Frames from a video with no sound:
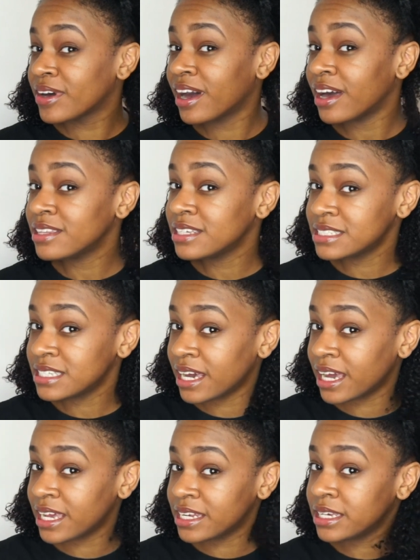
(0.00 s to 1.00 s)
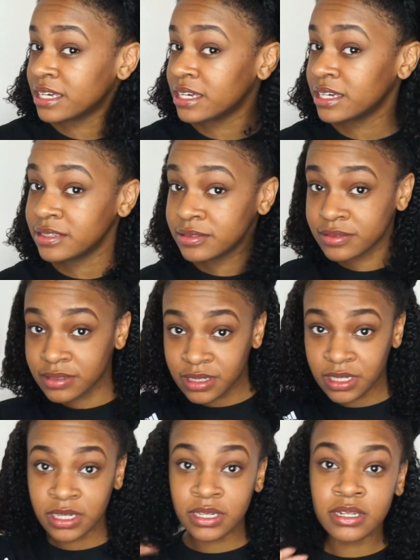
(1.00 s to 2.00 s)
Got this side done.
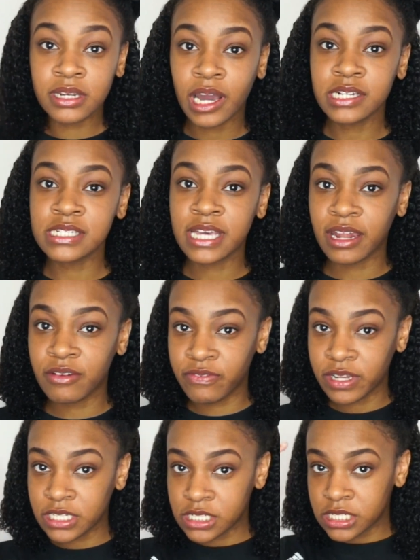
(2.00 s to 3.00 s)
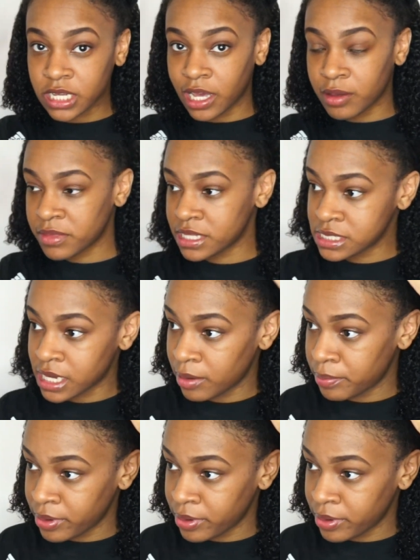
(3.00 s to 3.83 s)
Now I just gotta finish up the top